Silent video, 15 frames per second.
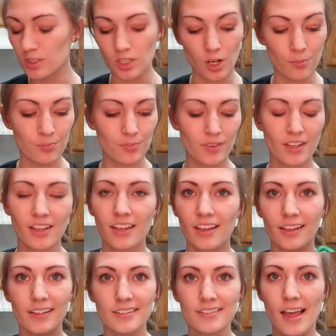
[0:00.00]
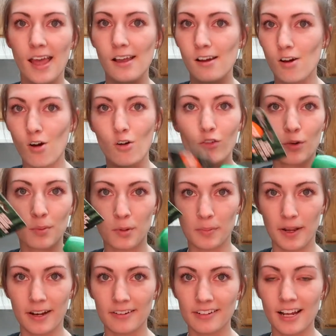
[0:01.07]
So he's like over
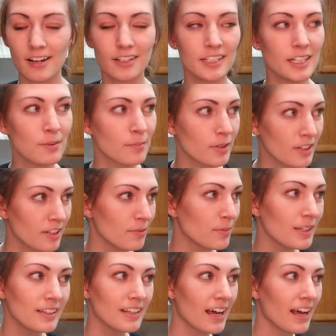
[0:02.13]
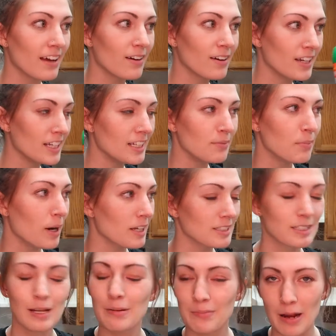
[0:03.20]
prepared now. He didn't believe me that he
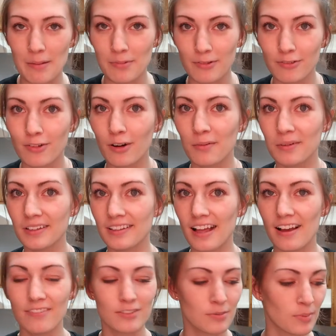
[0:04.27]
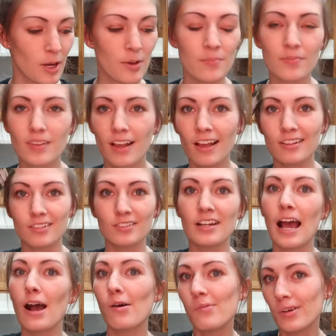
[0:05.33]
bought some right before we left, but so
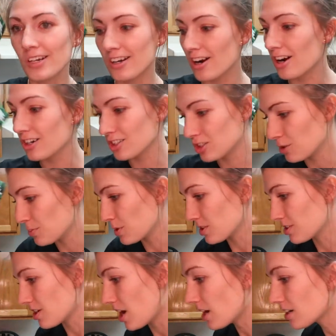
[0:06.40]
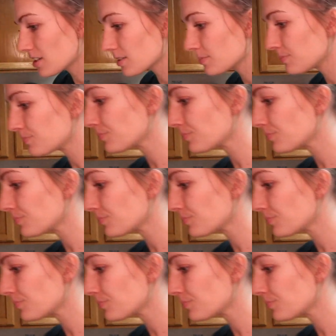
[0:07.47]
now we are super stocked.